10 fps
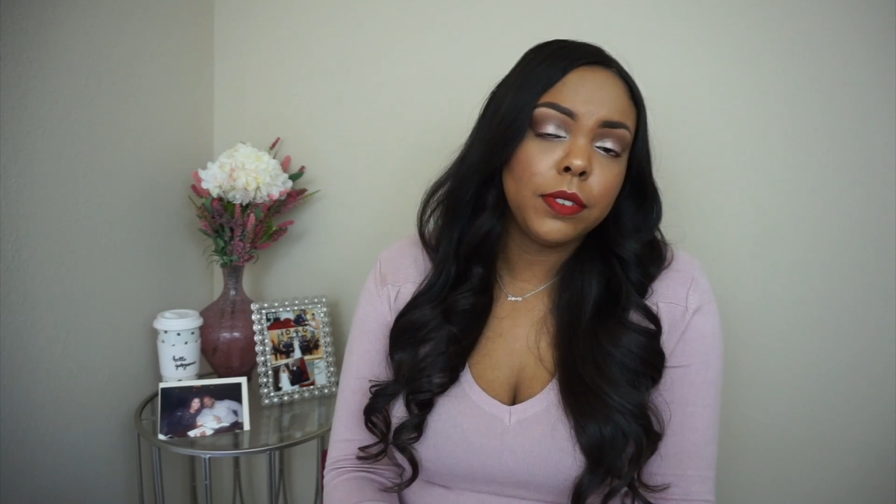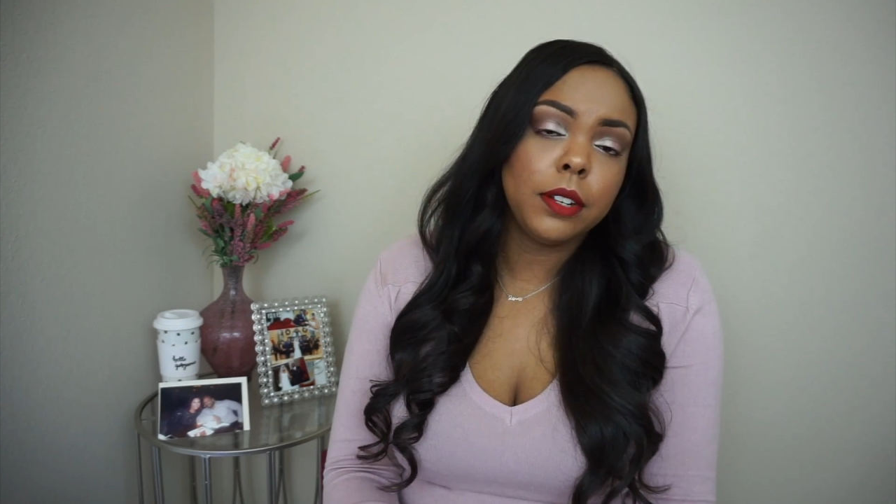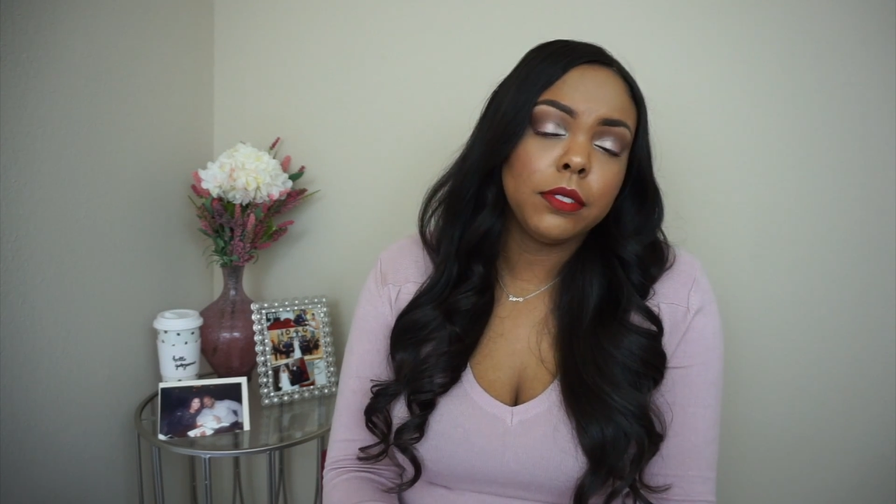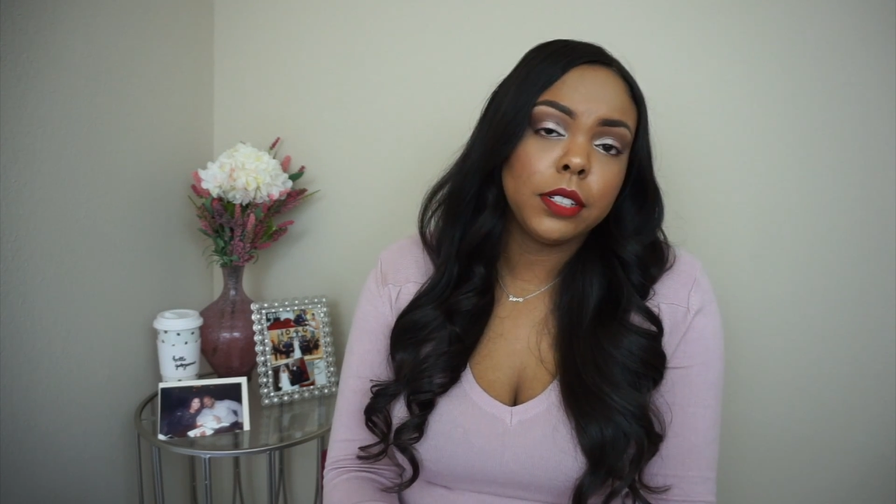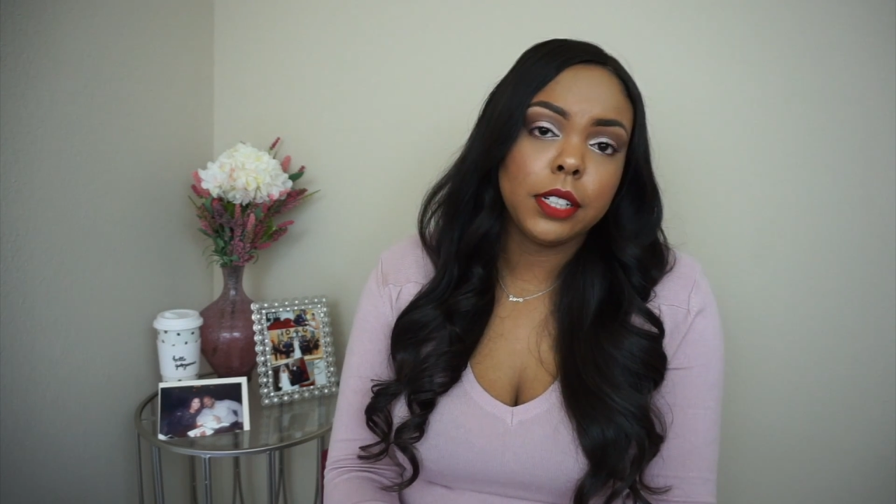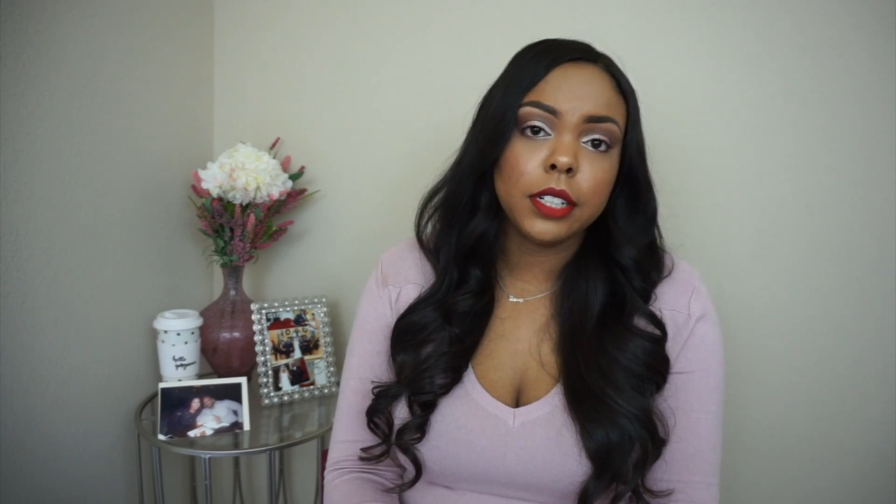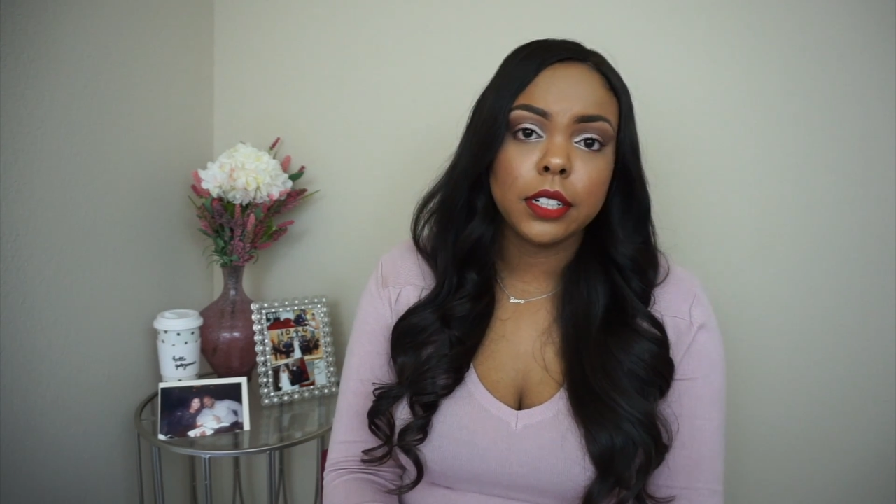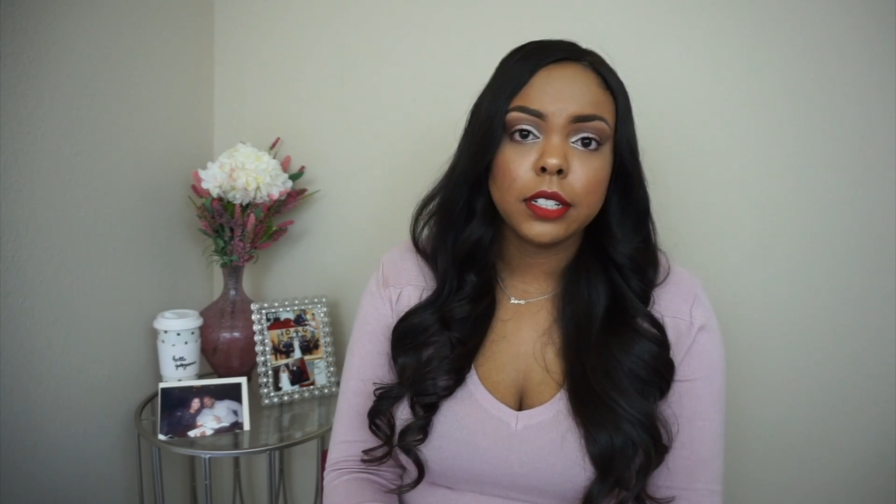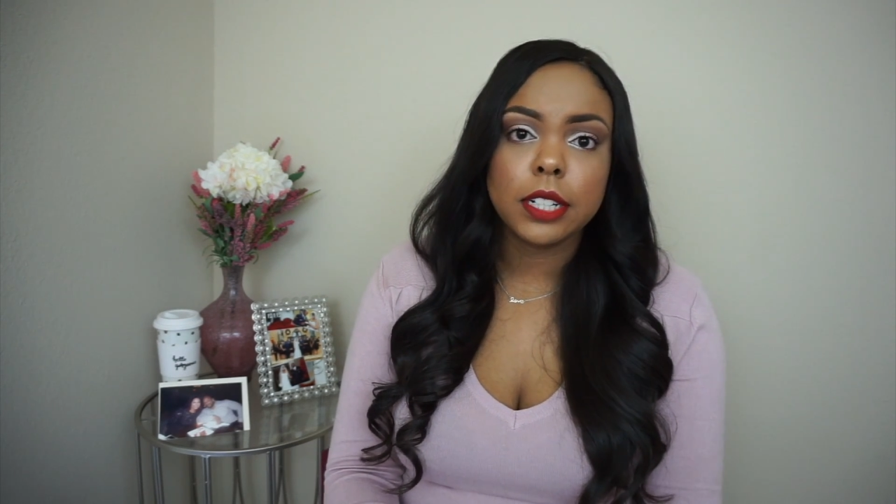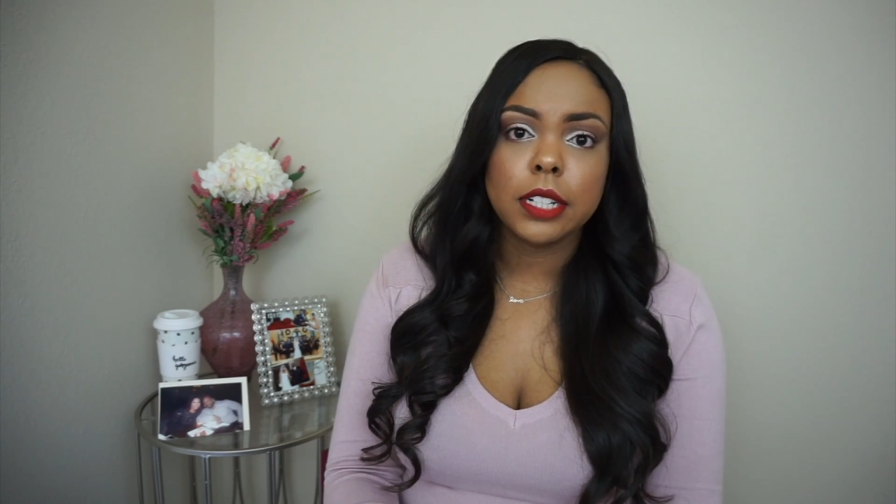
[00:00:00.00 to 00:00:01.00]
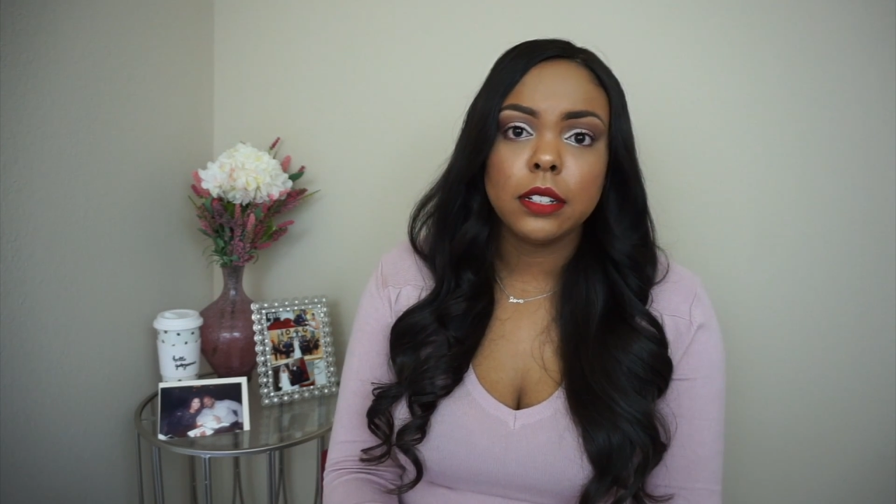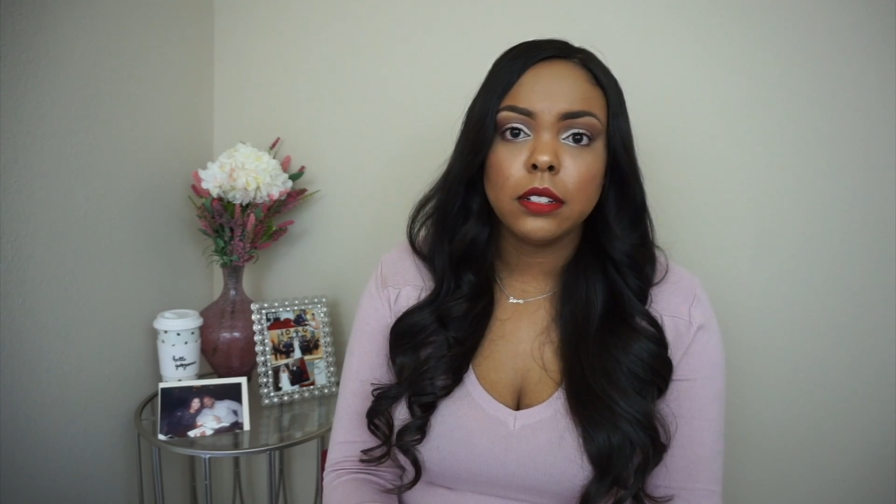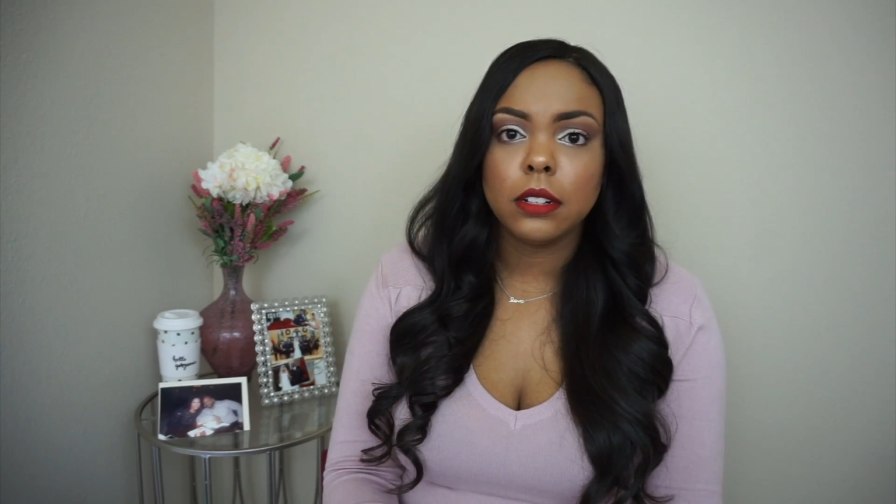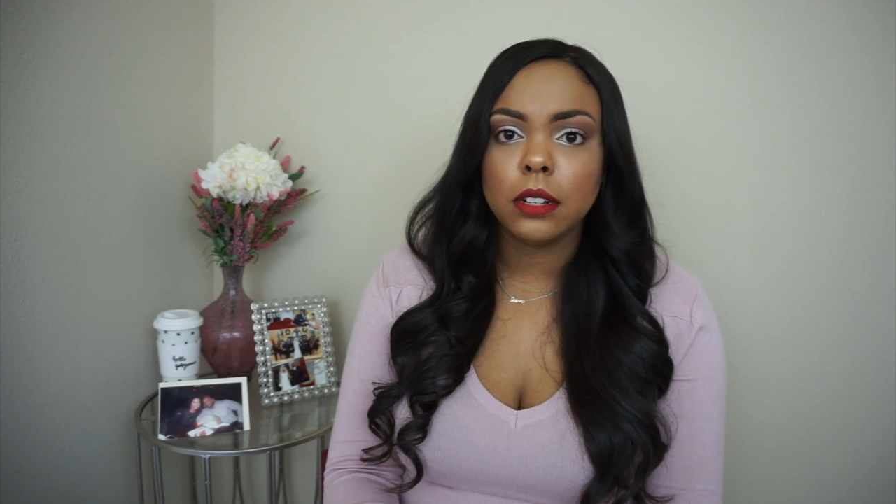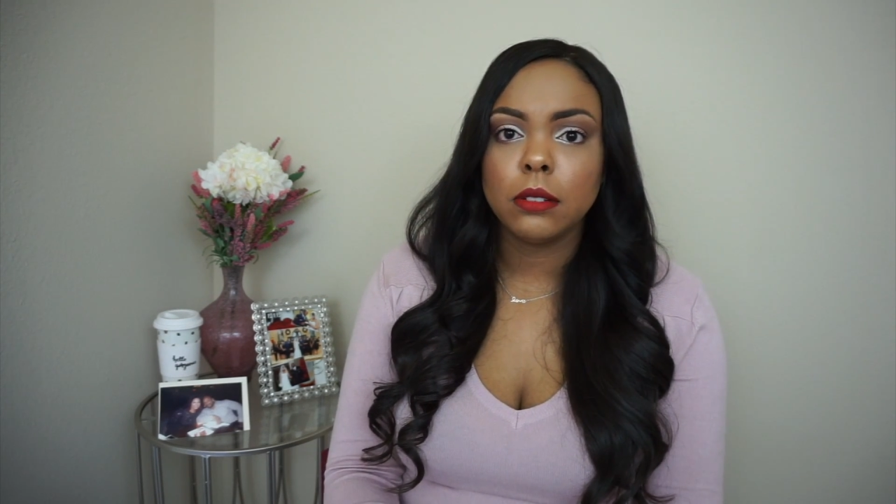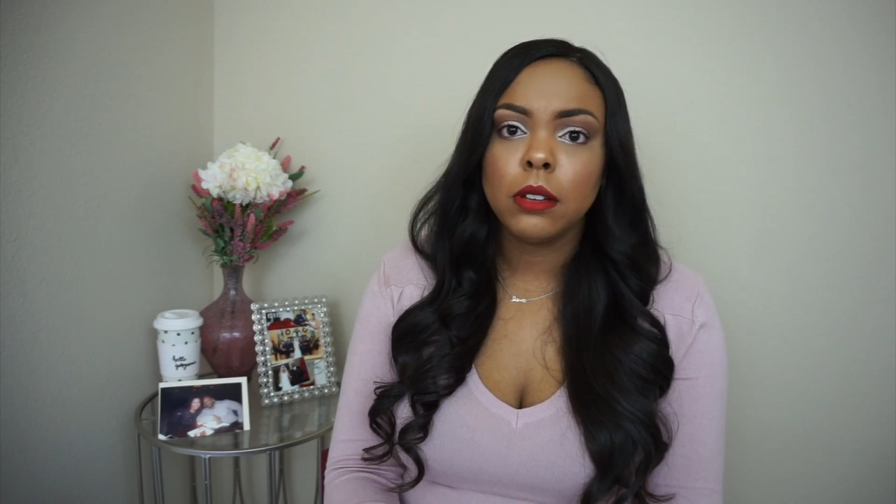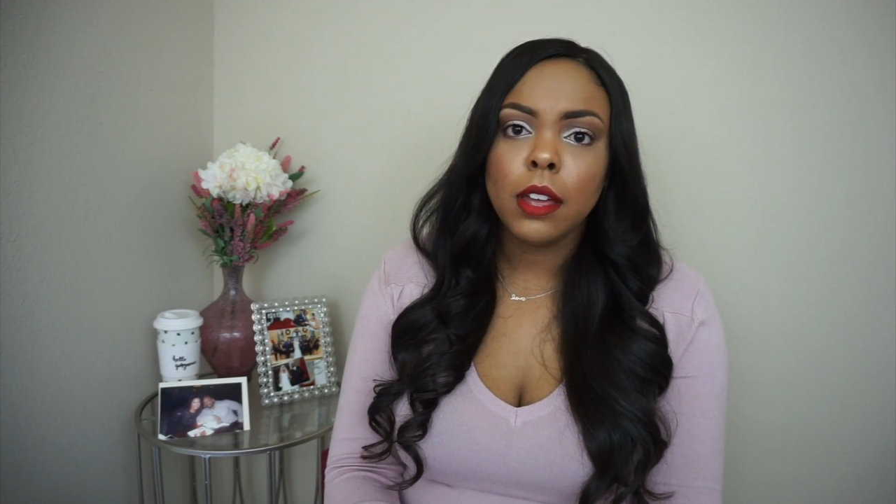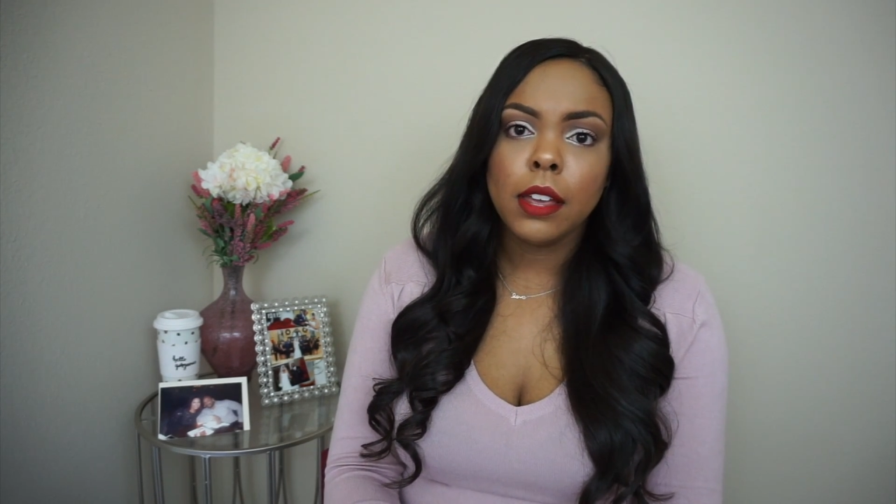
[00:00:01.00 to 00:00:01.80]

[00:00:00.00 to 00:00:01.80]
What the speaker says: favorite liquor is, you know.